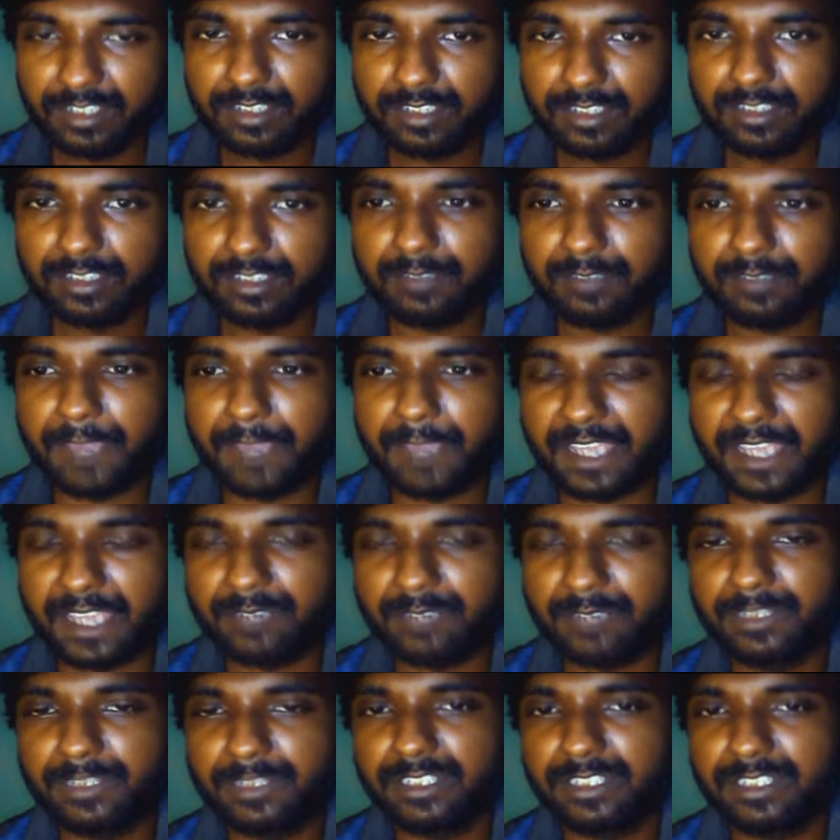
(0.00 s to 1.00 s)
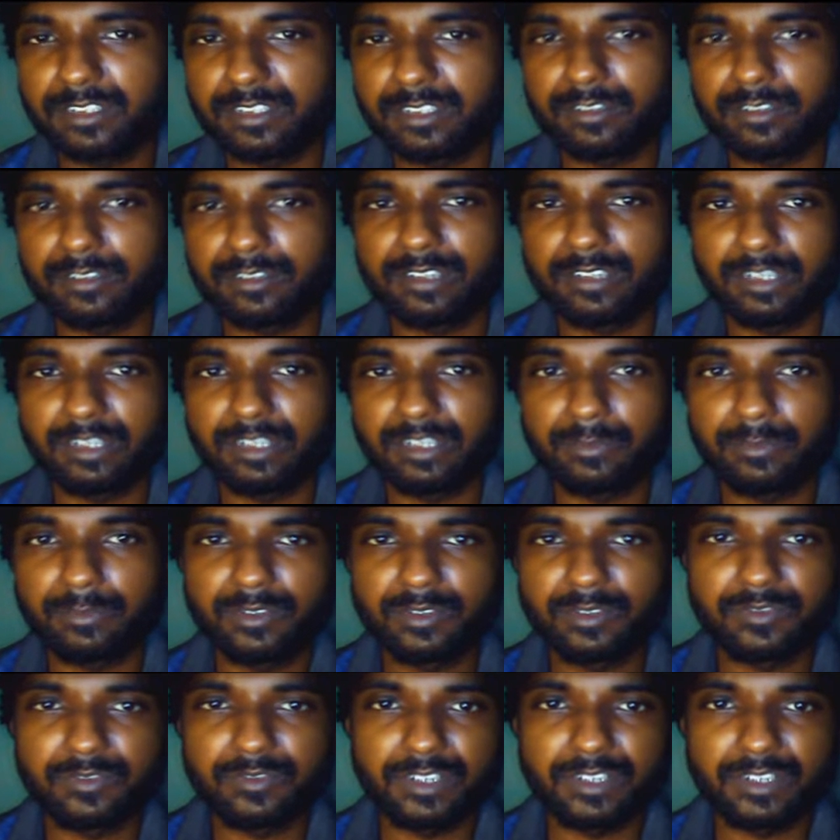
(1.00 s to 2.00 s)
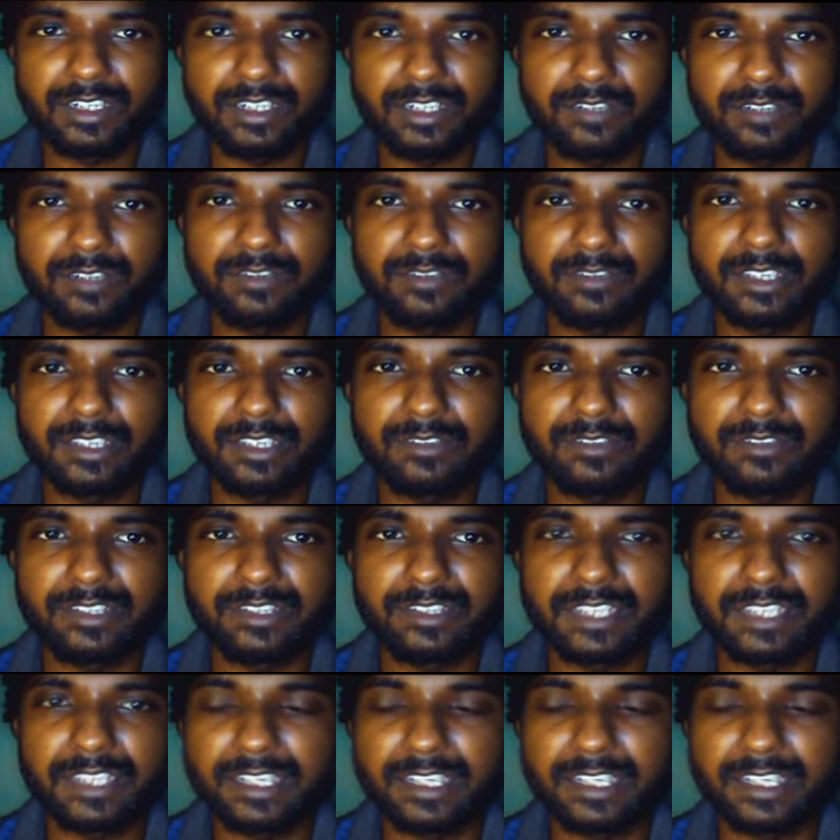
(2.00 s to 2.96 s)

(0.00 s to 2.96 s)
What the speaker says: parameter or input field where we can